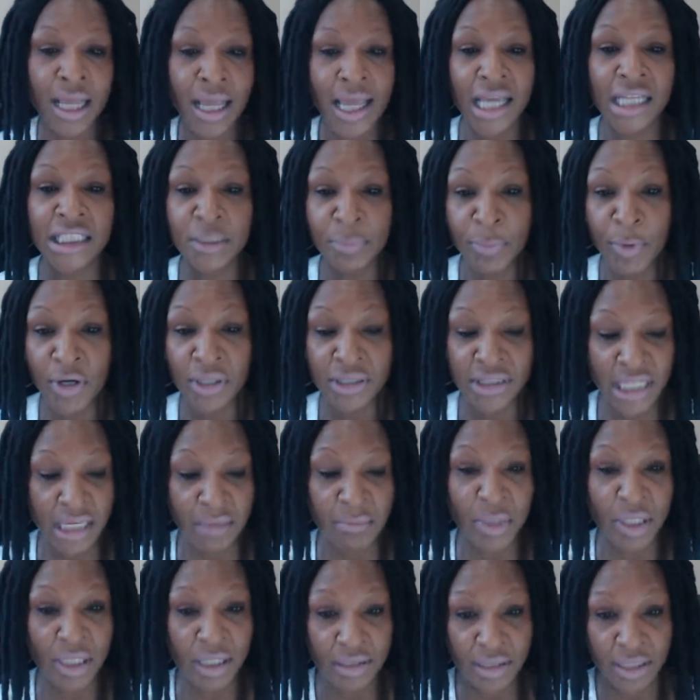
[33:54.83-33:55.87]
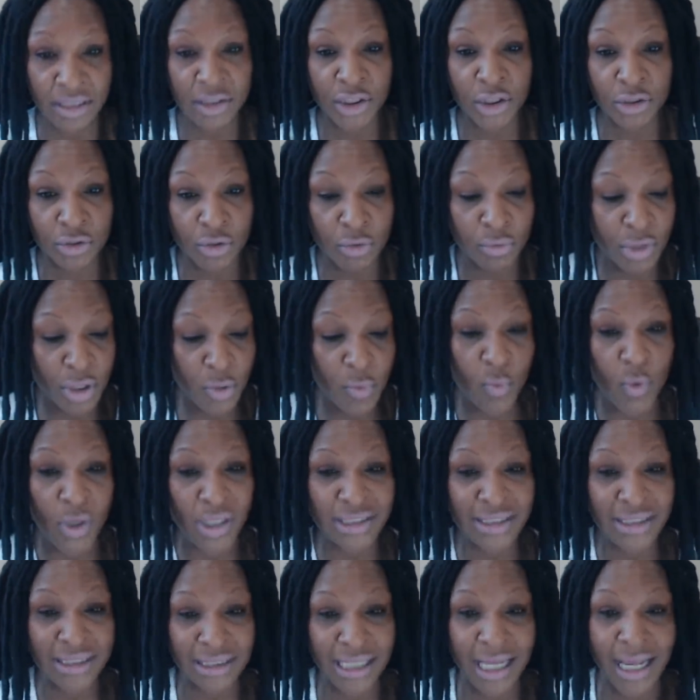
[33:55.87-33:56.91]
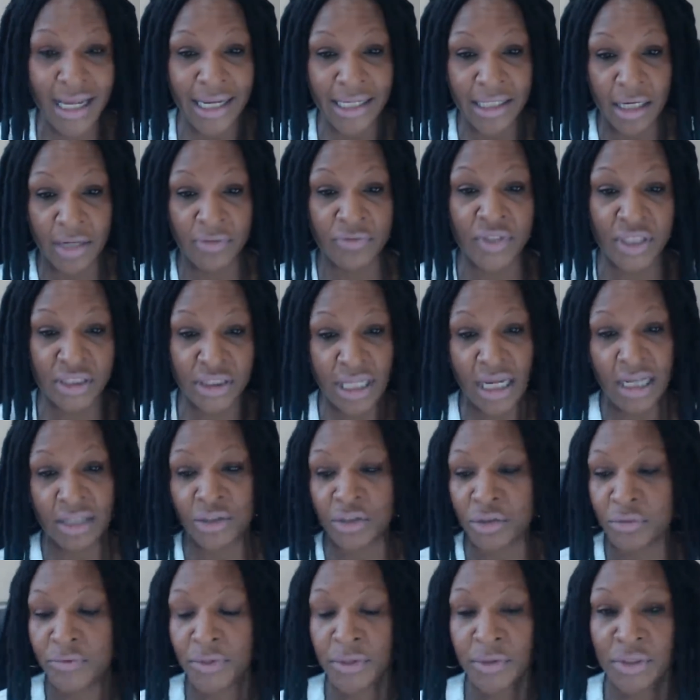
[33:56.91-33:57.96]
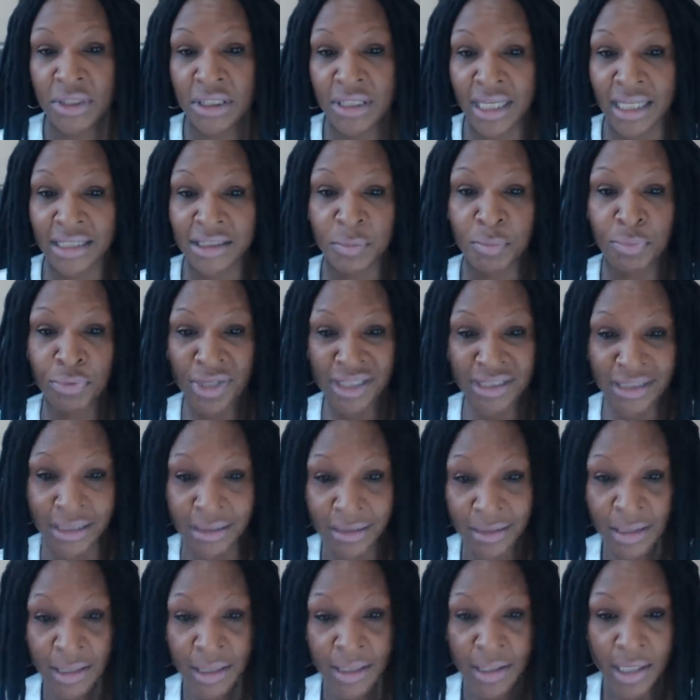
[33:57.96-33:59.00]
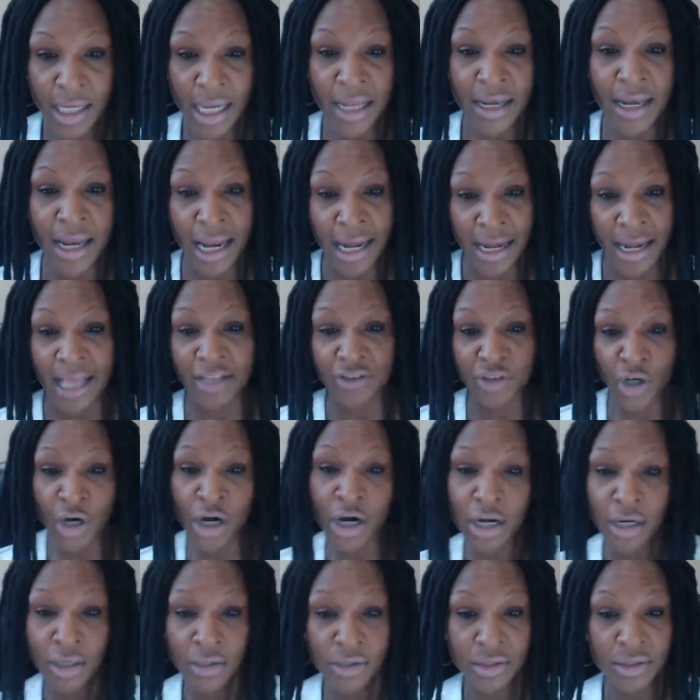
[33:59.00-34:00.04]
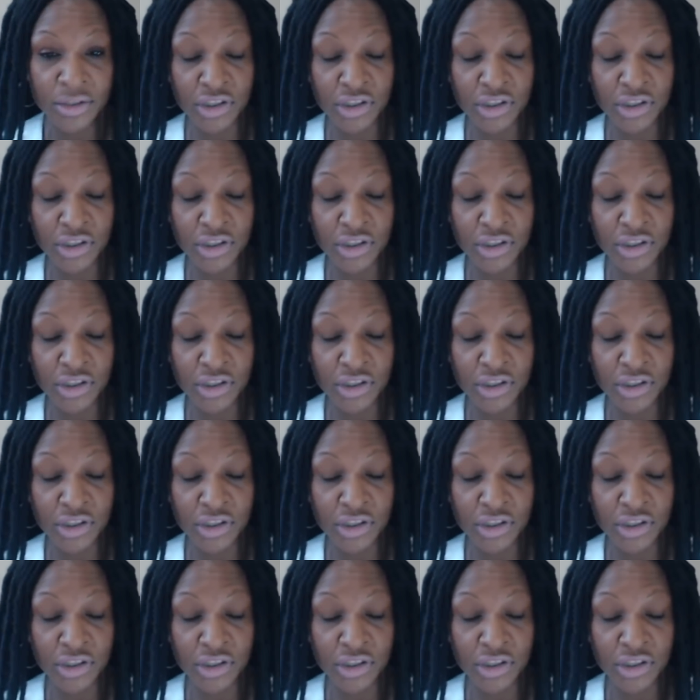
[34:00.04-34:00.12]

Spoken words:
Ex parte meaning that there's only one side of this controversy that's present, and that's her.